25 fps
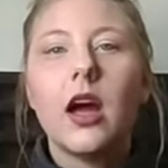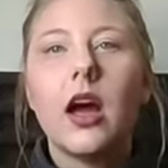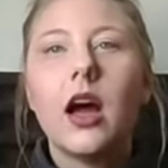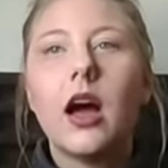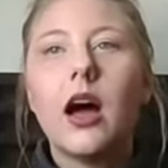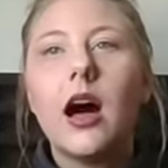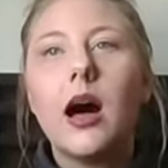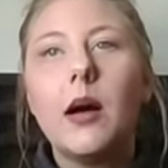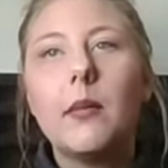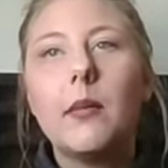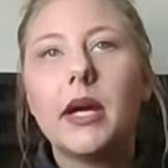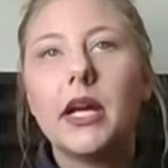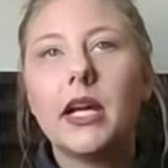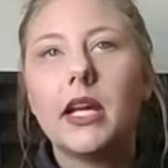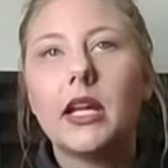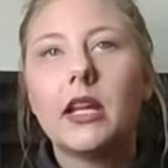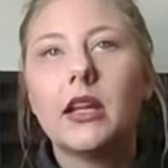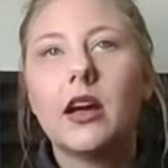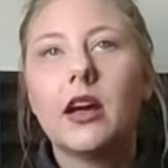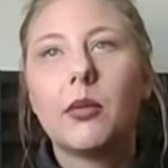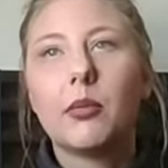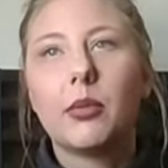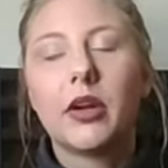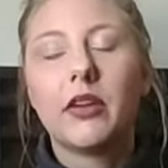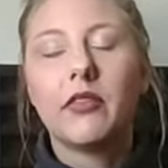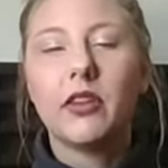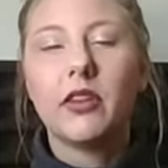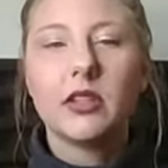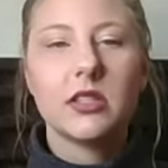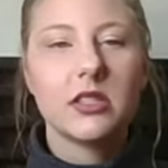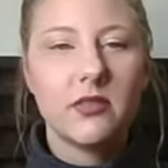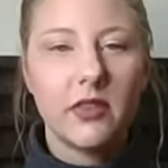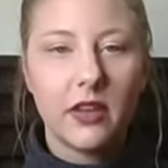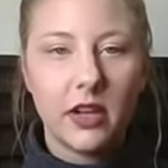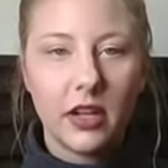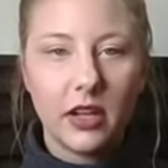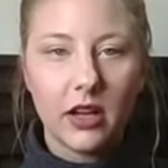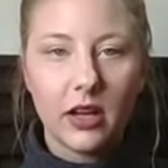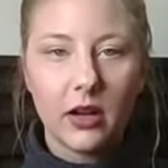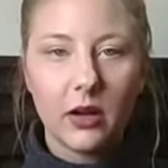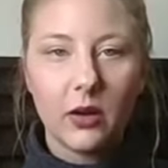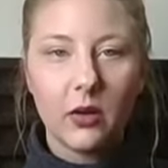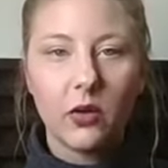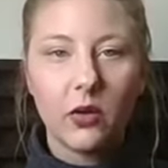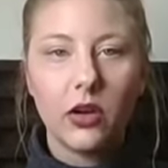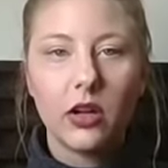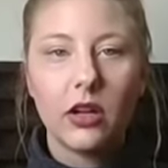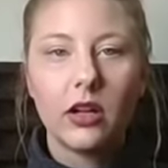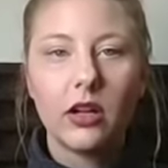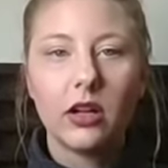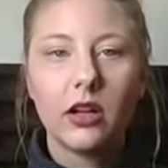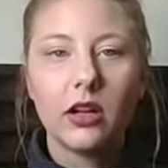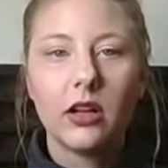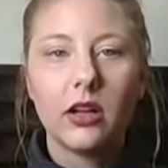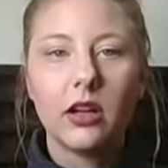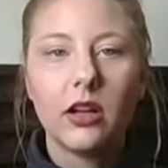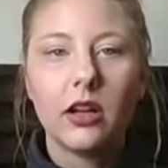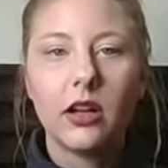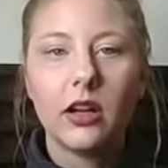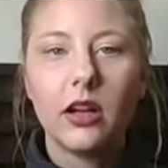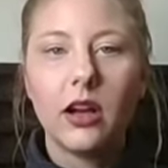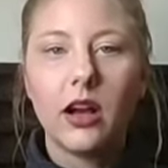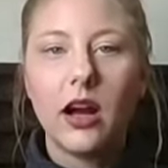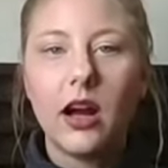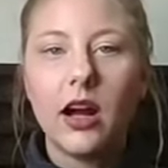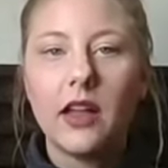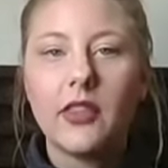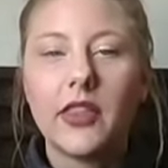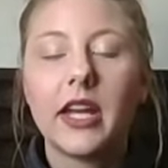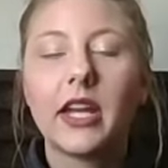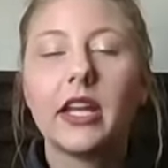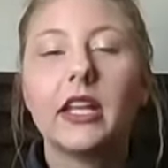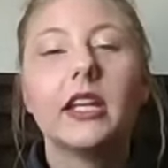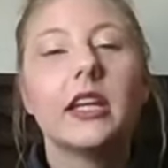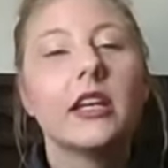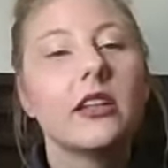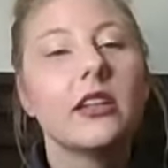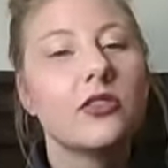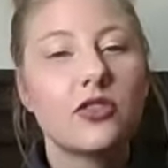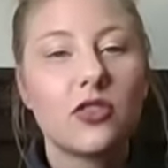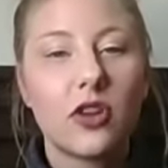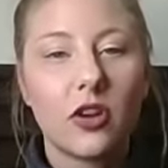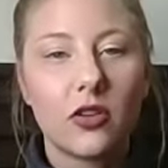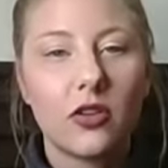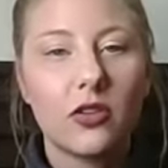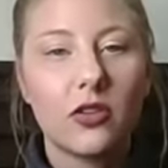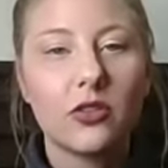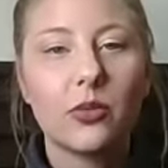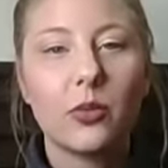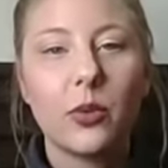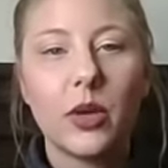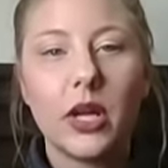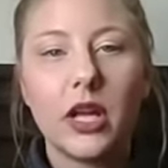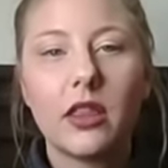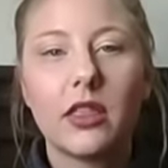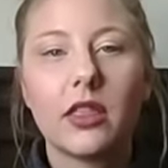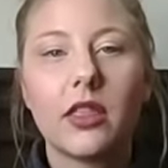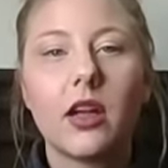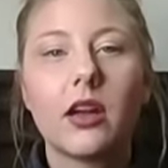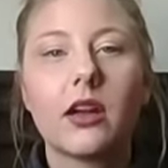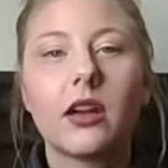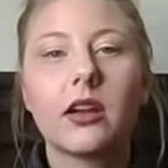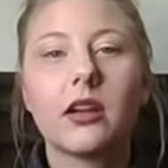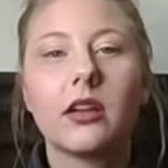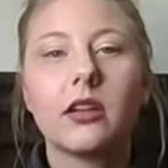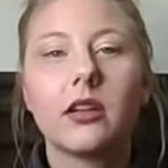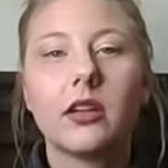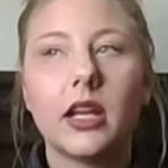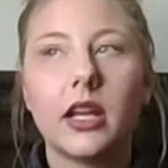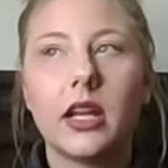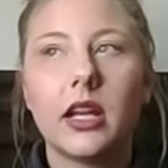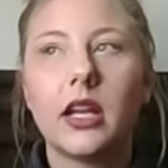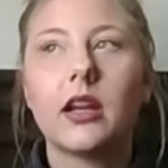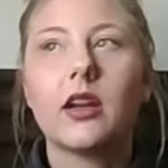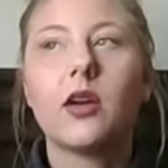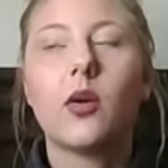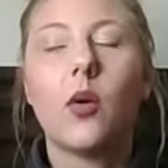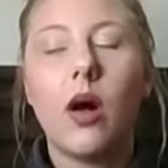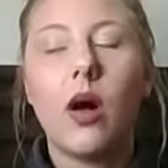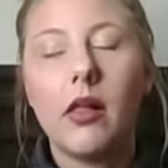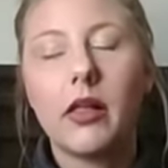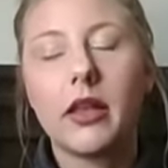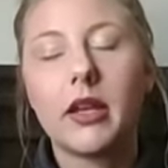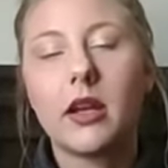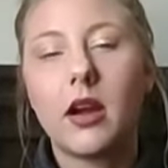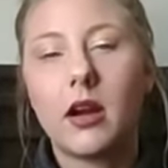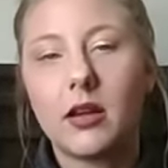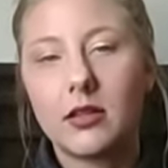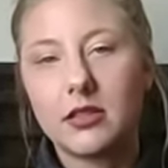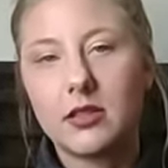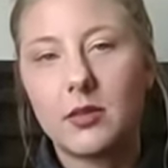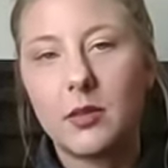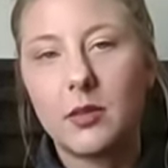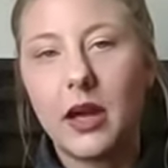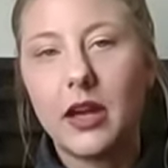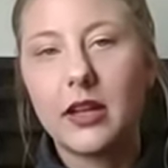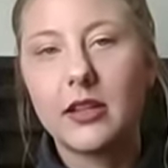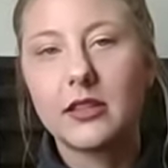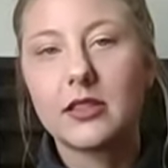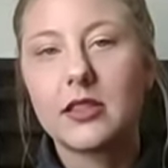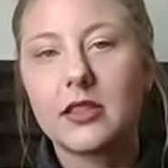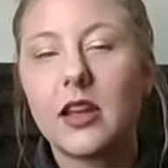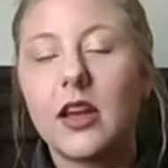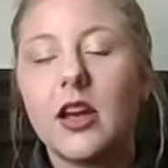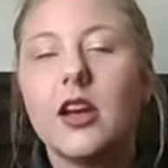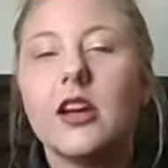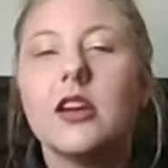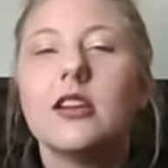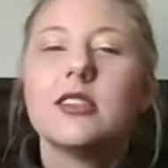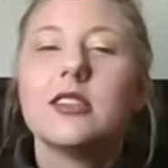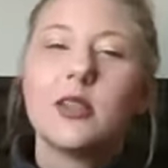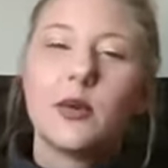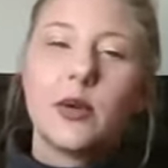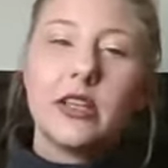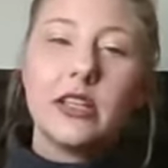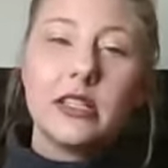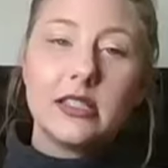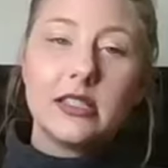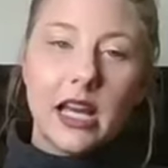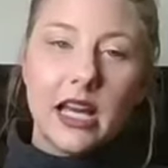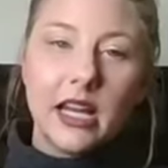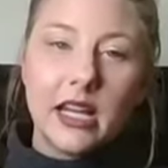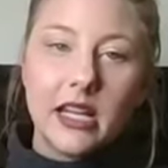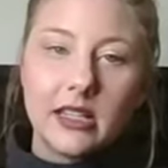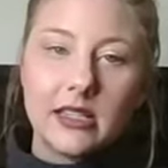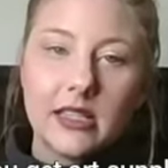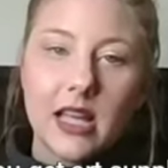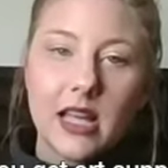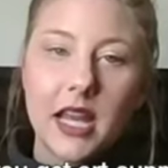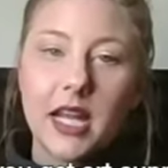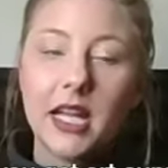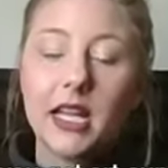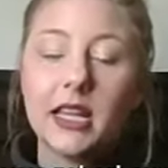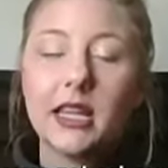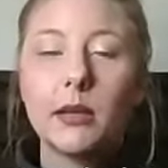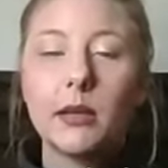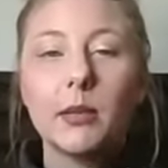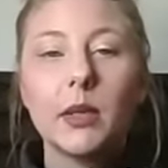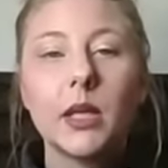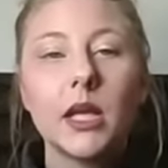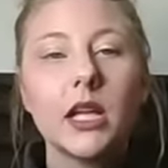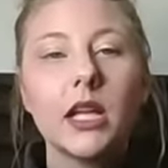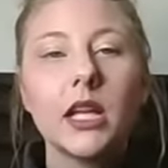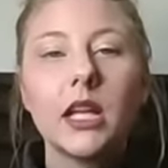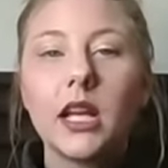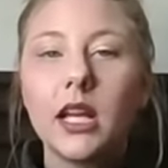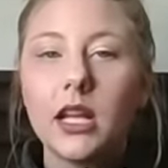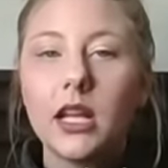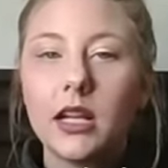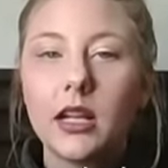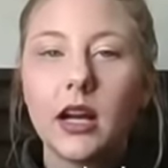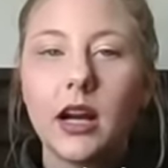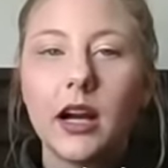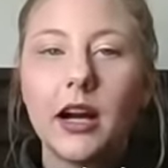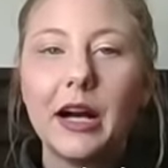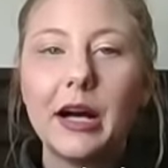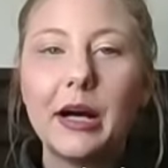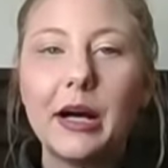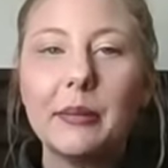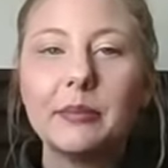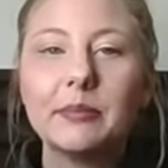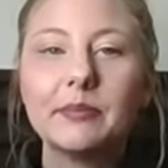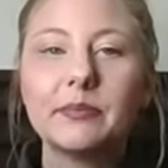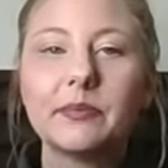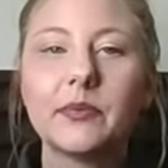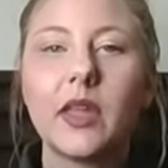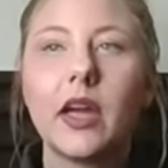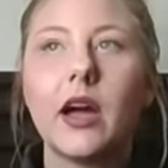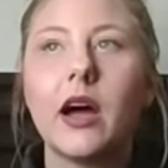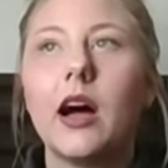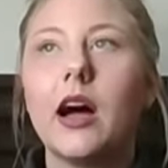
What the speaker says: in a previous video that he has struggled with getting quality art supplies. So he said he's on a limited income.